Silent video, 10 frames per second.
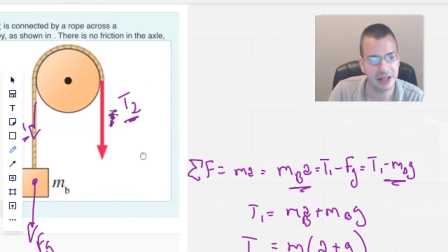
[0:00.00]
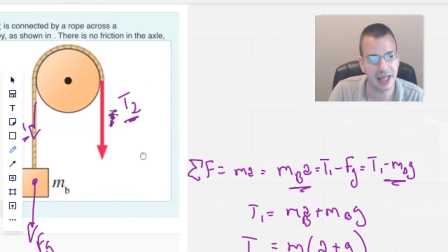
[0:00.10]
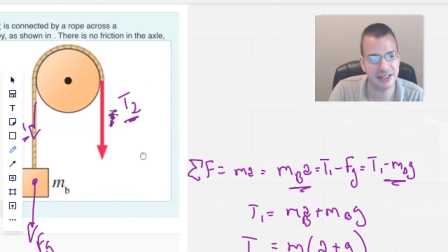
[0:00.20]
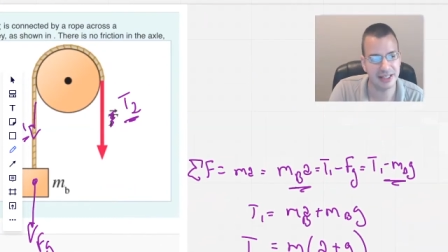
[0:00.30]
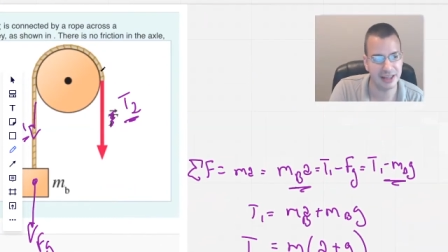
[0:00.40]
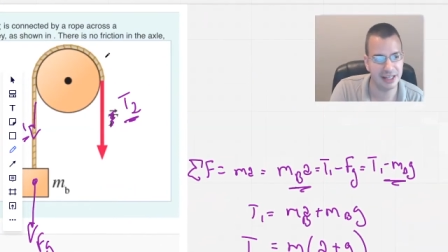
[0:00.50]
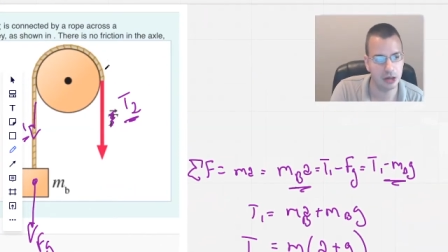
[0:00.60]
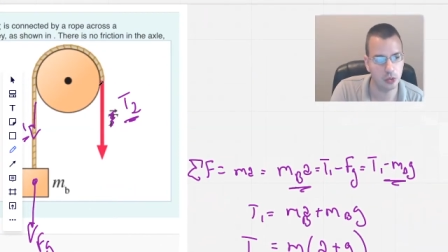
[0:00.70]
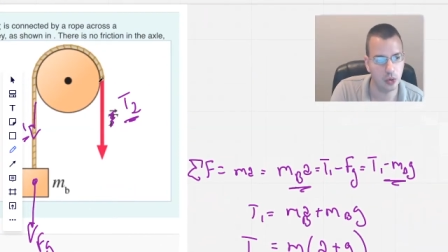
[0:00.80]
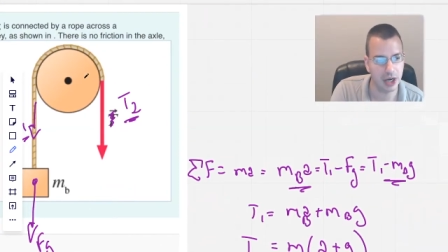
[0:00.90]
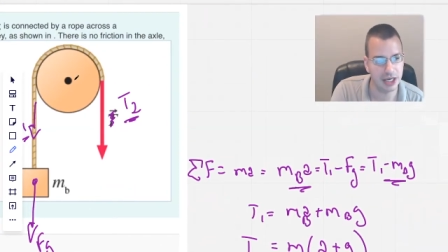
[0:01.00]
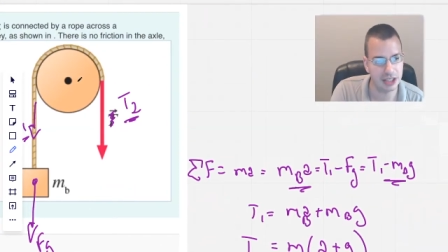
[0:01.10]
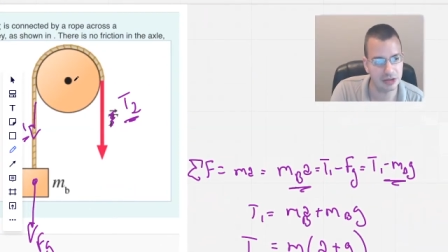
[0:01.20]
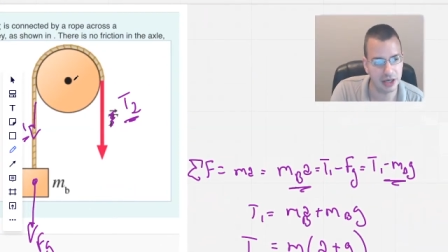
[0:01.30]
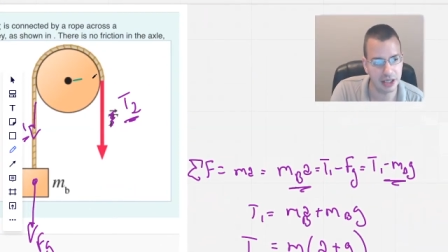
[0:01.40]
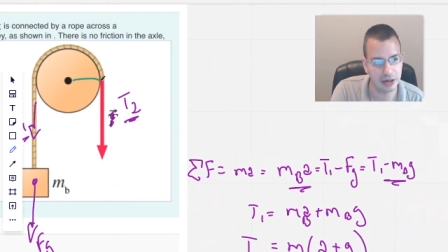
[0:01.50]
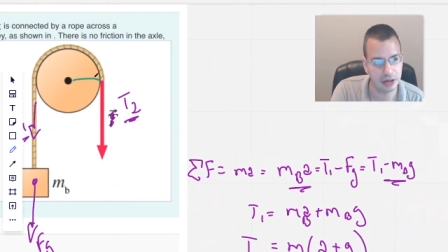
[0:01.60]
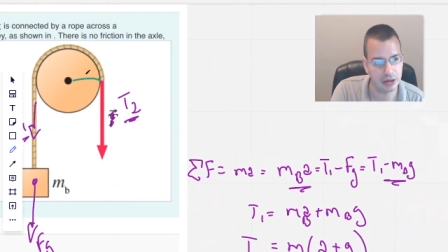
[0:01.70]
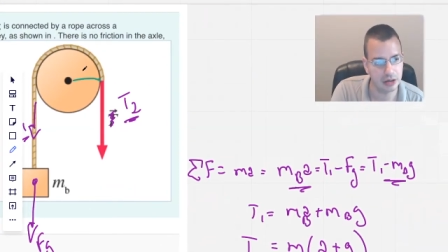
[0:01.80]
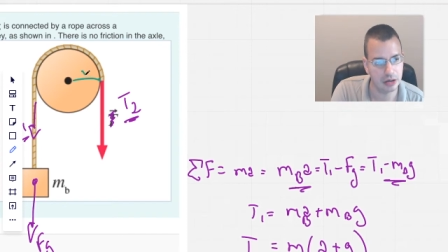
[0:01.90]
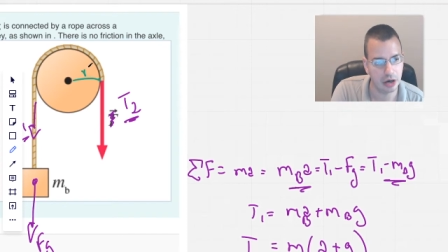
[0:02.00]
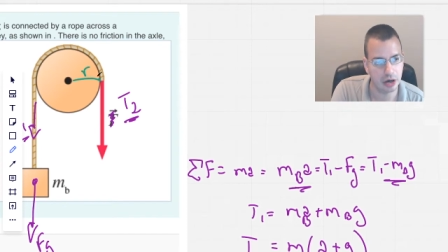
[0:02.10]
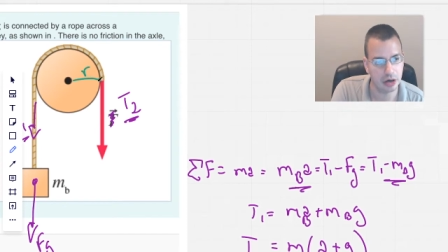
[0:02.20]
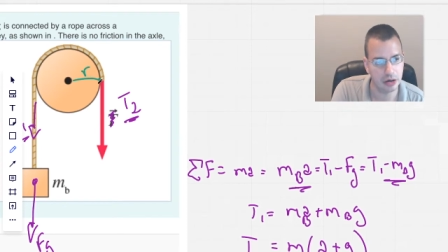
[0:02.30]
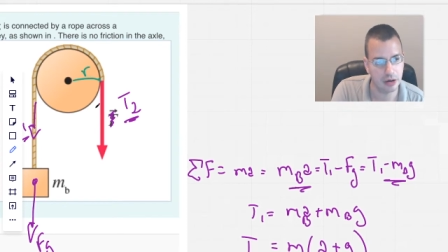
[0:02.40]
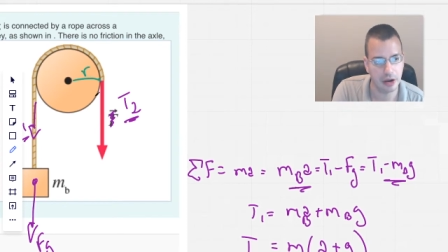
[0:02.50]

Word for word: It's at the radius right here, R.